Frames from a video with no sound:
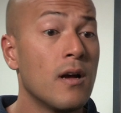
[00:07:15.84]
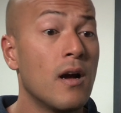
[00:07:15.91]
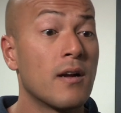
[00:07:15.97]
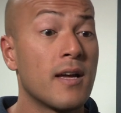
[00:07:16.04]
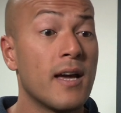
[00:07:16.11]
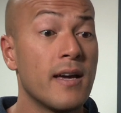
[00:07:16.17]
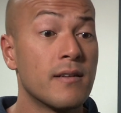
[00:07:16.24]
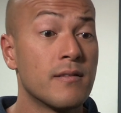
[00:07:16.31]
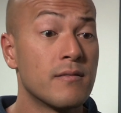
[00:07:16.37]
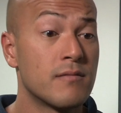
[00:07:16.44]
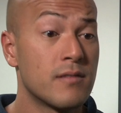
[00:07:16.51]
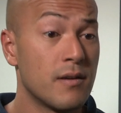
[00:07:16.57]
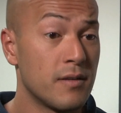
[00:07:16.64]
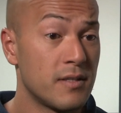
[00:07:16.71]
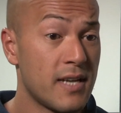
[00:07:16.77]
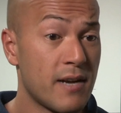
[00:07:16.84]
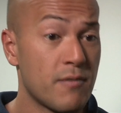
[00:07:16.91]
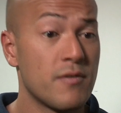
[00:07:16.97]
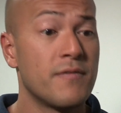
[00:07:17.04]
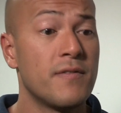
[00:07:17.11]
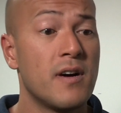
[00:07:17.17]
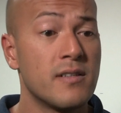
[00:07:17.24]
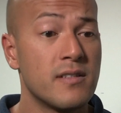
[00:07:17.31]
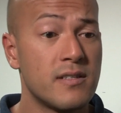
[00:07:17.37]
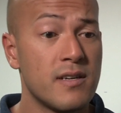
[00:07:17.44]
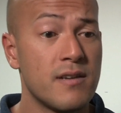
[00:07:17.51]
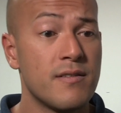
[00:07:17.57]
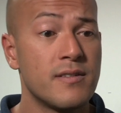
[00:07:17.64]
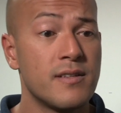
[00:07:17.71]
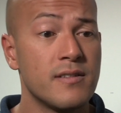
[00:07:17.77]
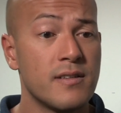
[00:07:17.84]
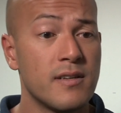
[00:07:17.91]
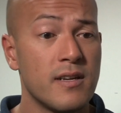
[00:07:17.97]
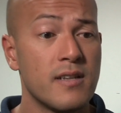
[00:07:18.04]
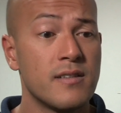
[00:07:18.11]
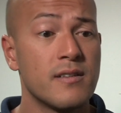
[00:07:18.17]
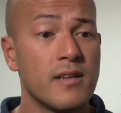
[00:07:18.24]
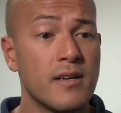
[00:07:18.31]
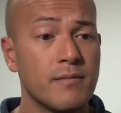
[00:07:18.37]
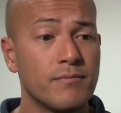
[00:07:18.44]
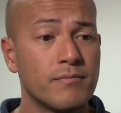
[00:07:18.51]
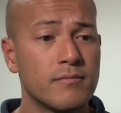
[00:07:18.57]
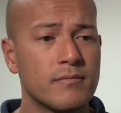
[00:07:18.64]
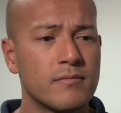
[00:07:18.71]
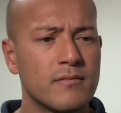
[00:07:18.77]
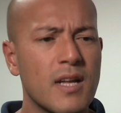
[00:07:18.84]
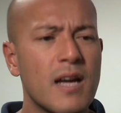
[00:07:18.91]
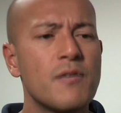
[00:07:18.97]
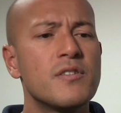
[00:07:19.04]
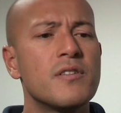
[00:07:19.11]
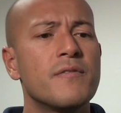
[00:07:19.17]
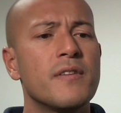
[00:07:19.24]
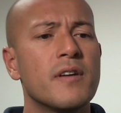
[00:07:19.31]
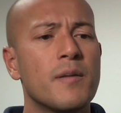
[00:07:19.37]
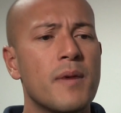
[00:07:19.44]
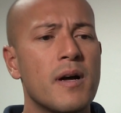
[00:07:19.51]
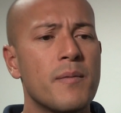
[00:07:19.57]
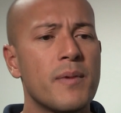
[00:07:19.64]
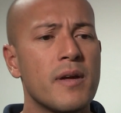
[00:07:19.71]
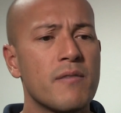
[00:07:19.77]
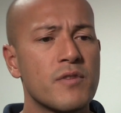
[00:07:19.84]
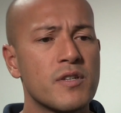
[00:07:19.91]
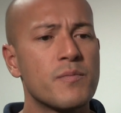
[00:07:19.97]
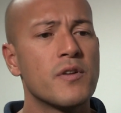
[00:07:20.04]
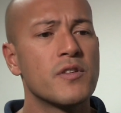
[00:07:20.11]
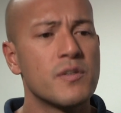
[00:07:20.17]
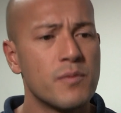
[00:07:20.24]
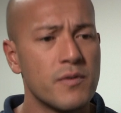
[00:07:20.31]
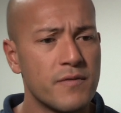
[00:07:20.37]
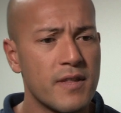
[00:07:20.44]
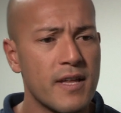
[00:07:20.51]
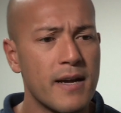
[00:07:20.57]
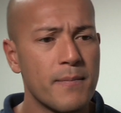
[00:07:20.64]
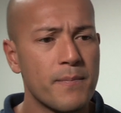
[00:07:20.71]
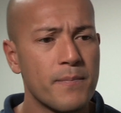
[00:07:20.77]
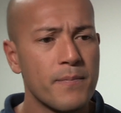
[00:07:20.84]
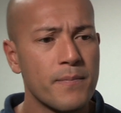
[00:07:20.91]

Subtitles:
Okay, so a tank roof fire is a serious incident, isn't it? How would you feel about being responsible for that?